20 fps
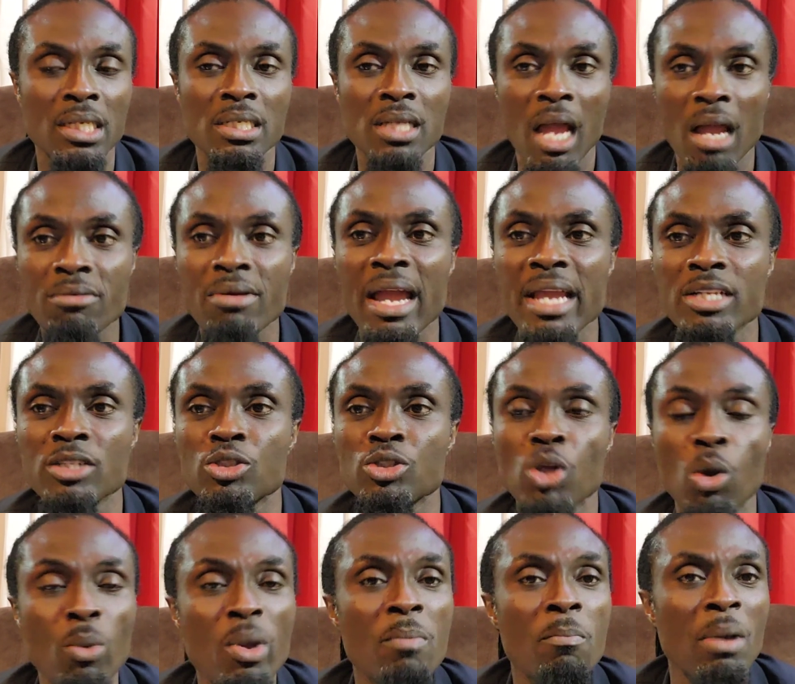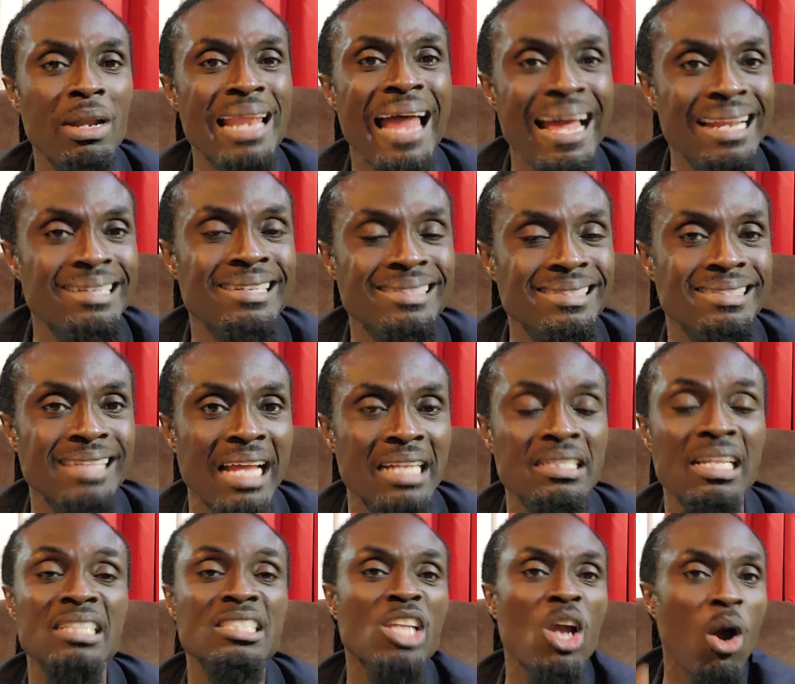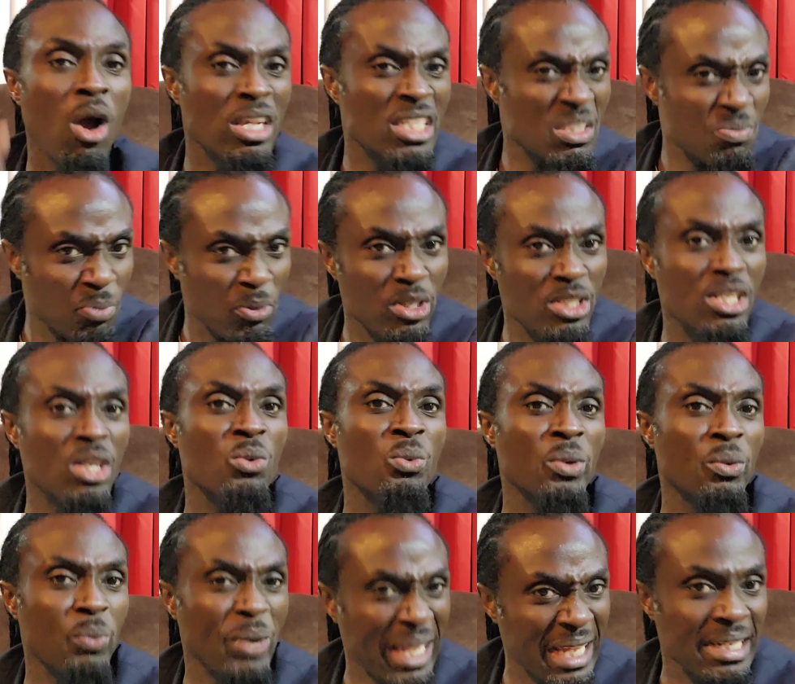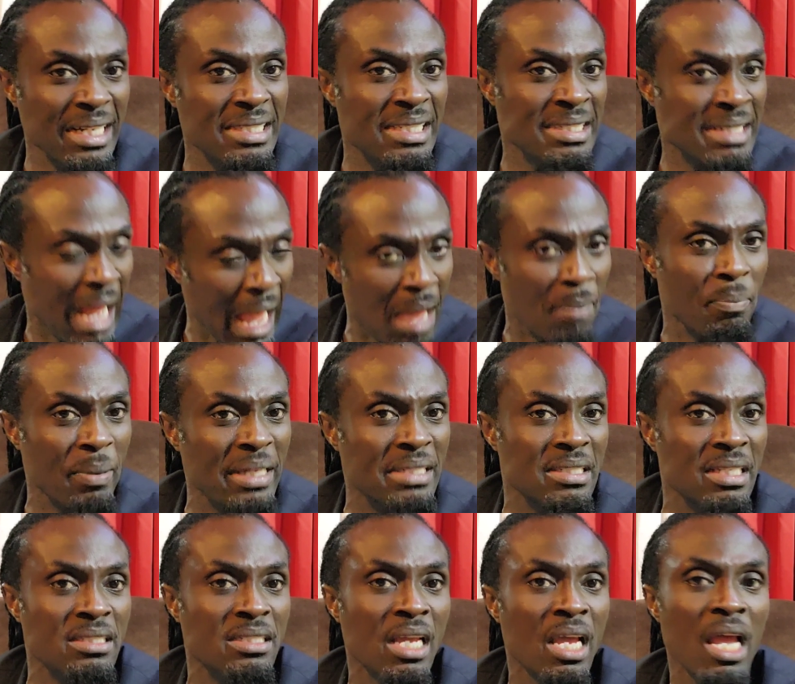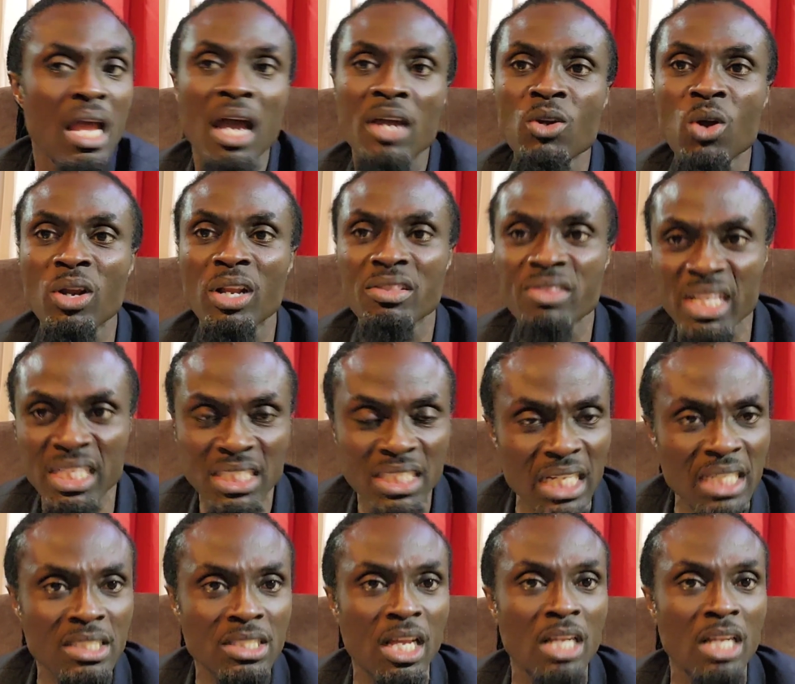All right? So we must understand that there are spiritual wickedness in high places and all of these things.